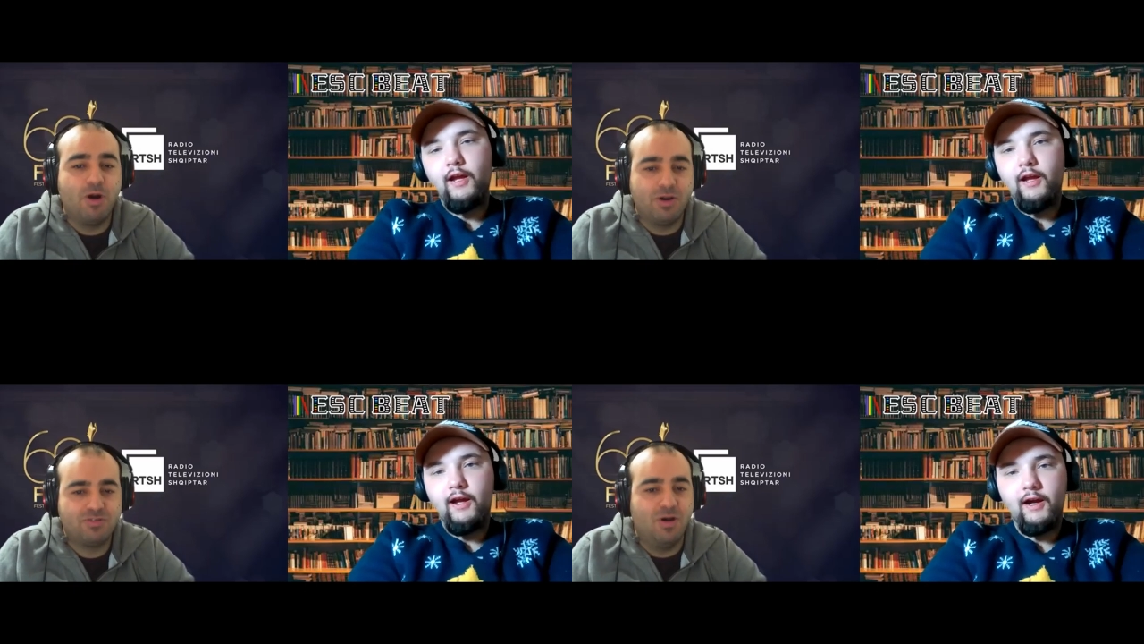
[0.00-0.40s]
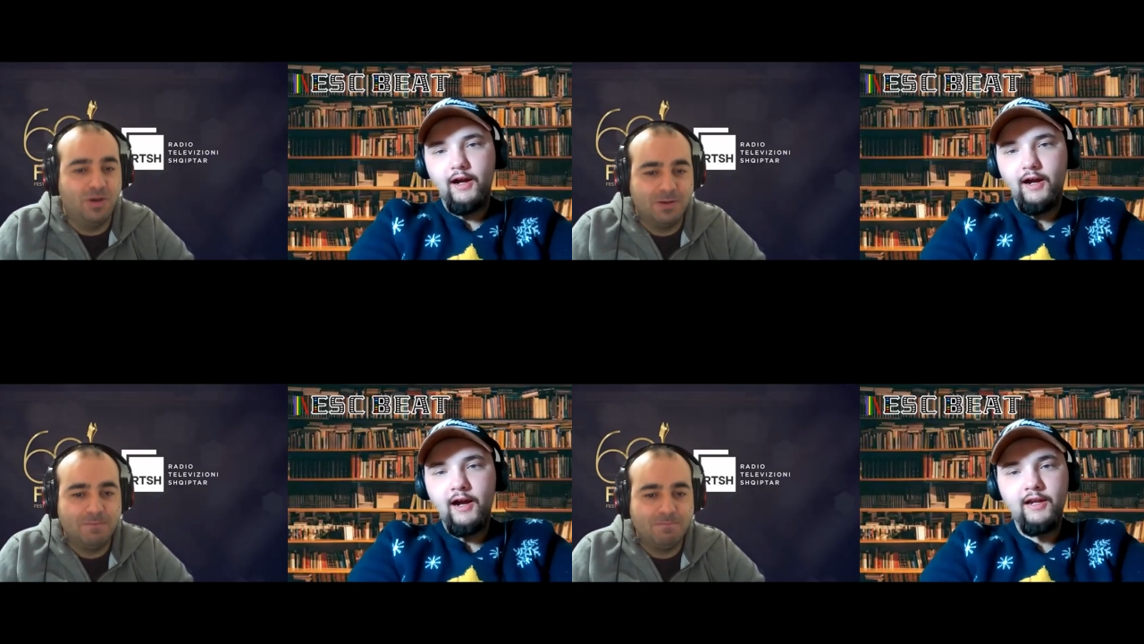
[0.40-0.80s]
Speaker 1: song.
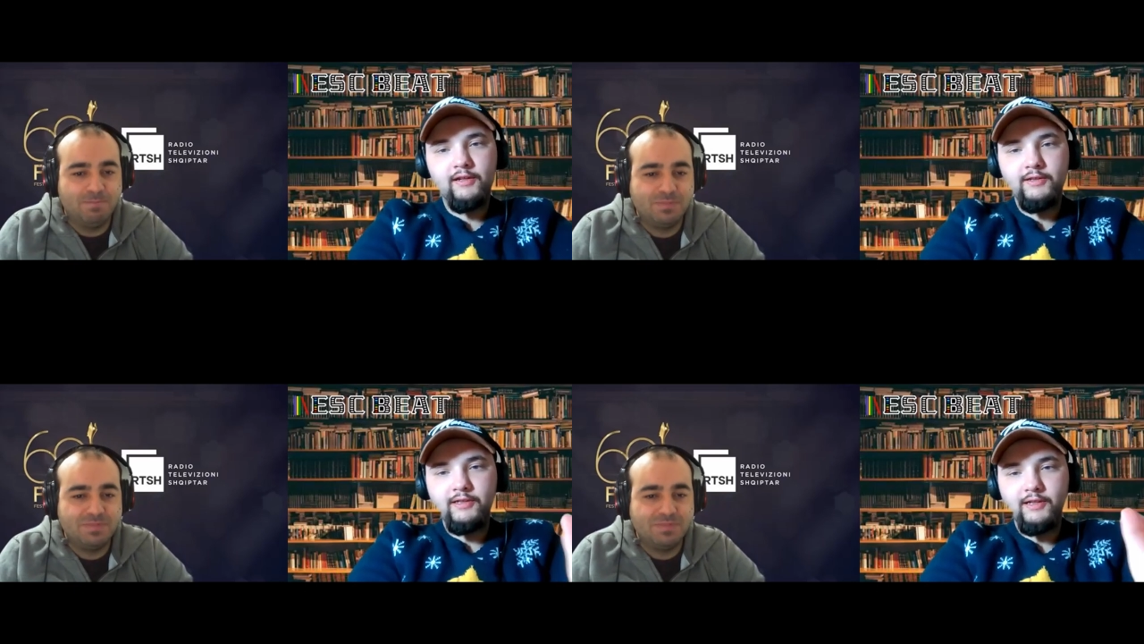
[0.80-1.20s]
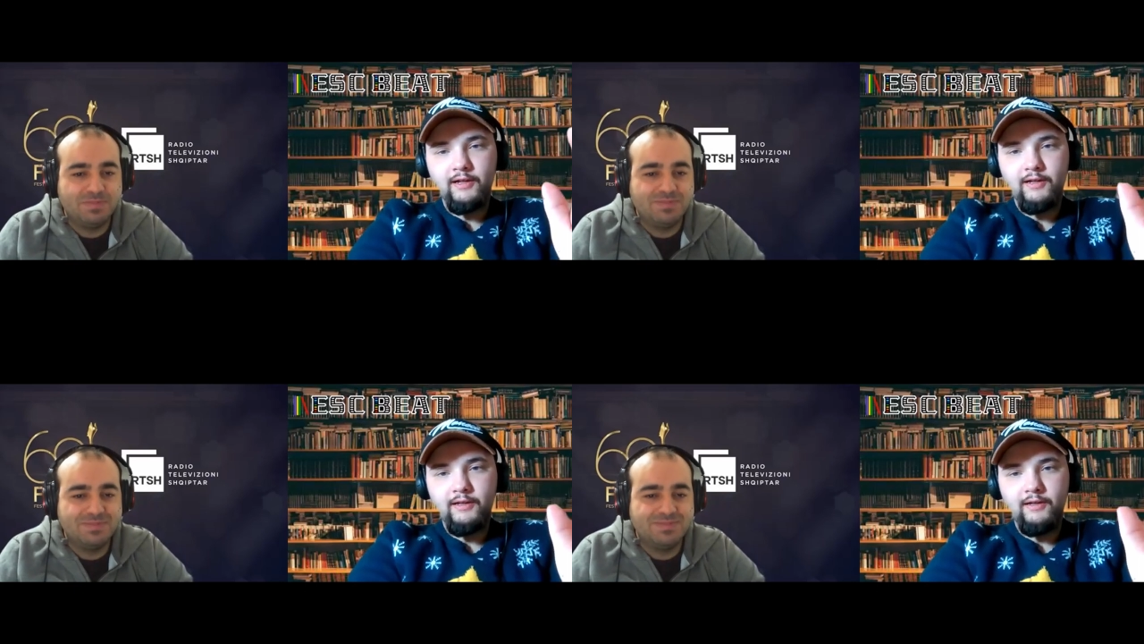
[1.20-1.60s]

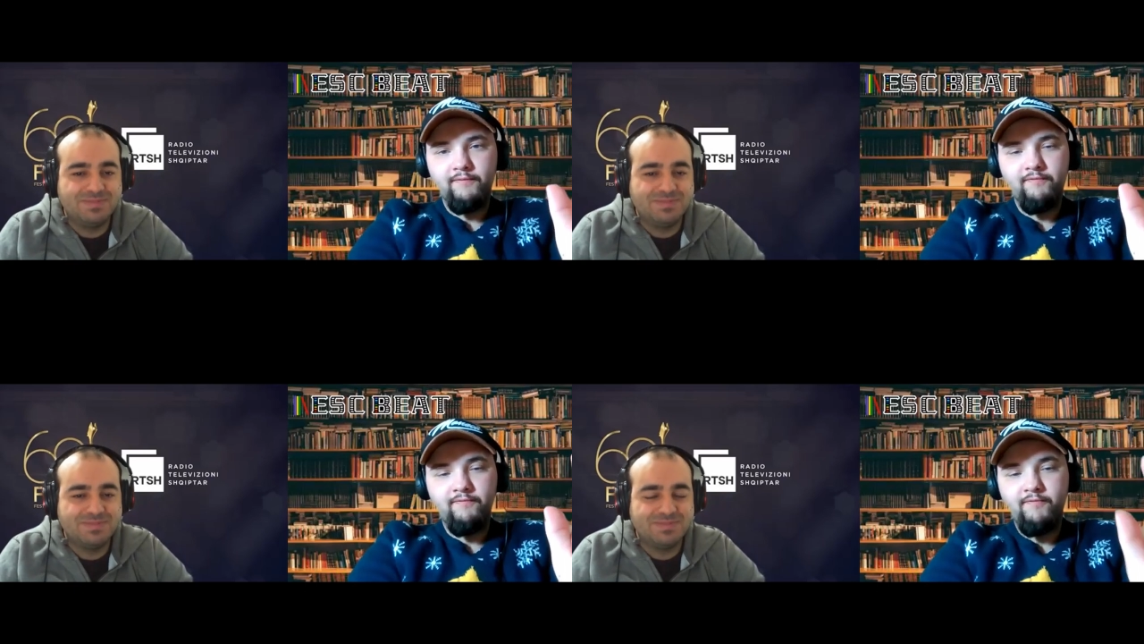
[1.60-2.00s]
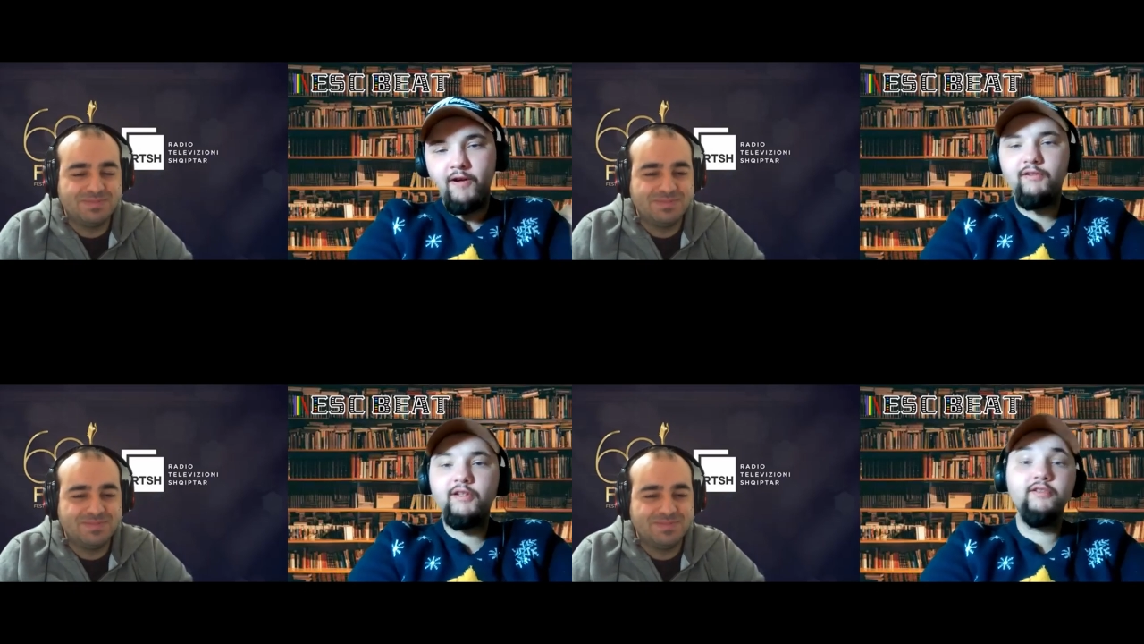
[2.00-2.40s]
I
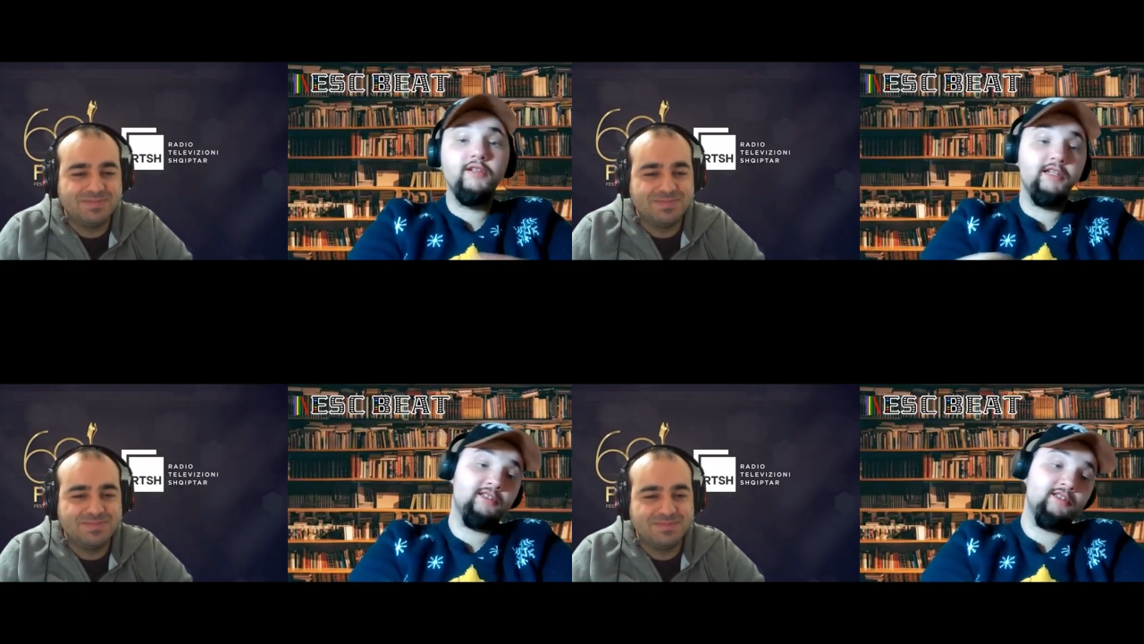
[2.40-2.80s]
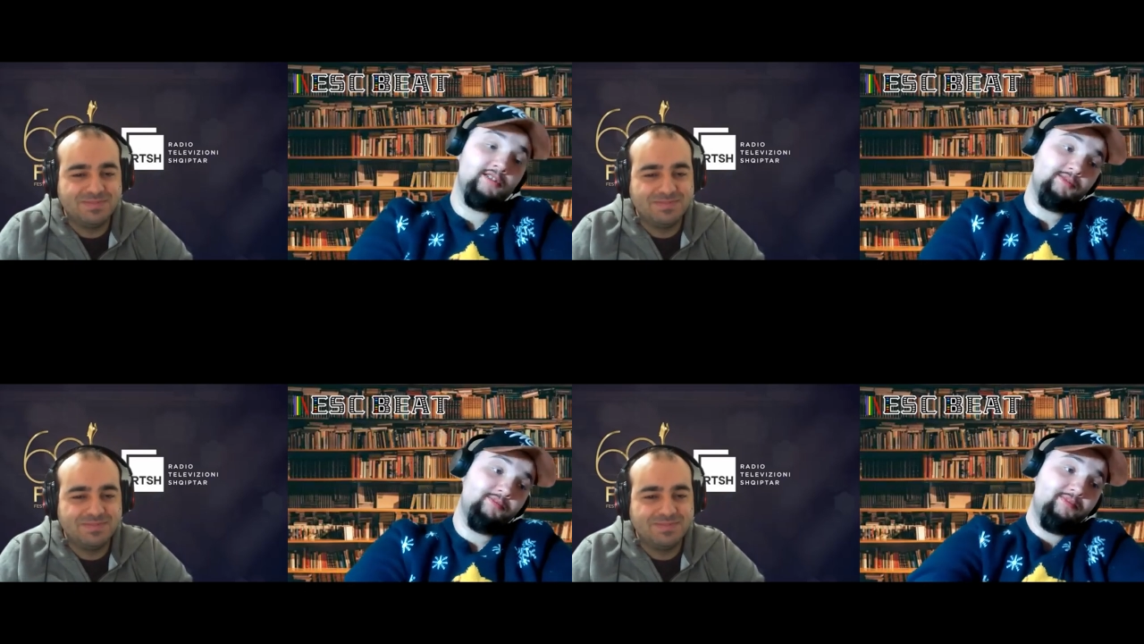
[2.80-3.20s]
very unique
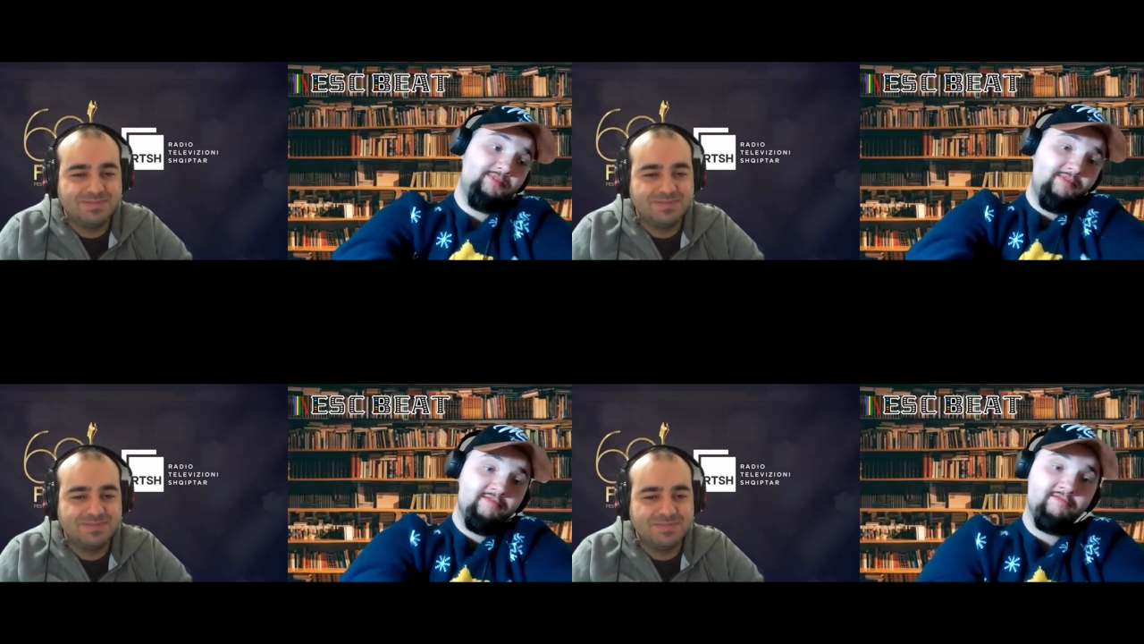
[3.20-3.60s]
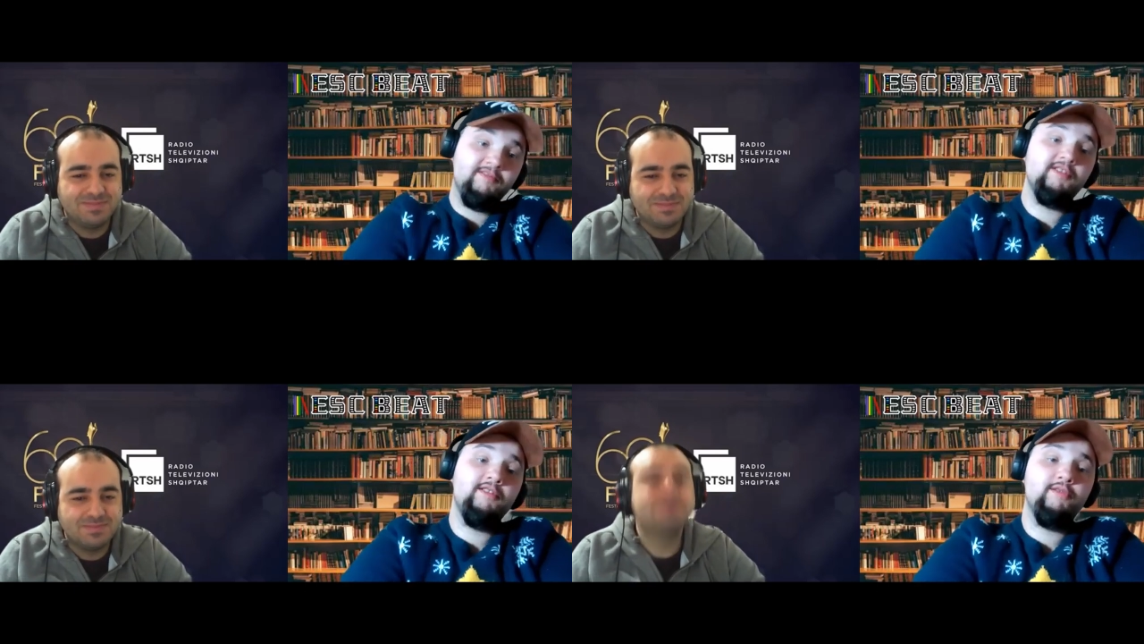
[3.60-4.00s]
song,
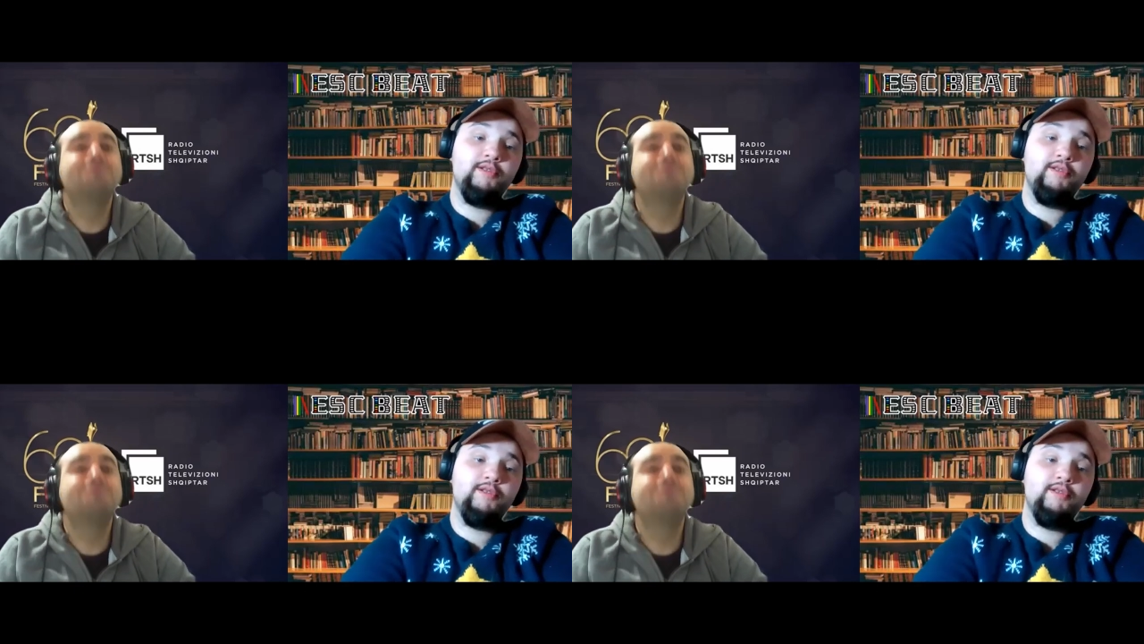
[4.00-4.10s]
very